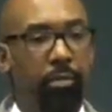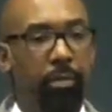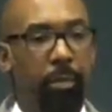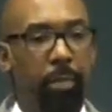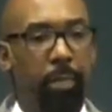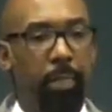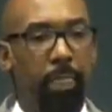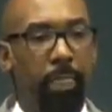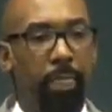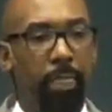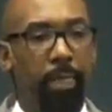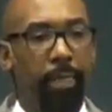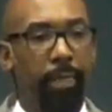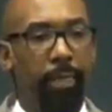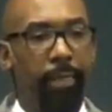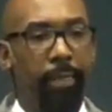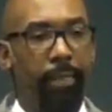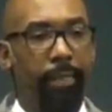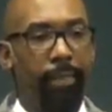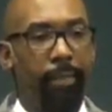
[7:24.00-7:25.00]

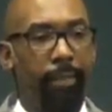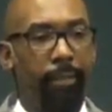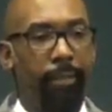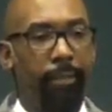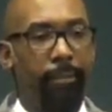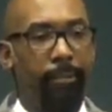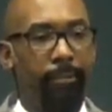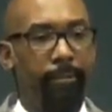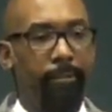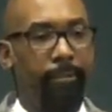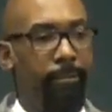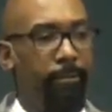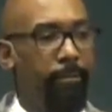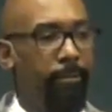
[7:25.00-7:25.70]
[no speech]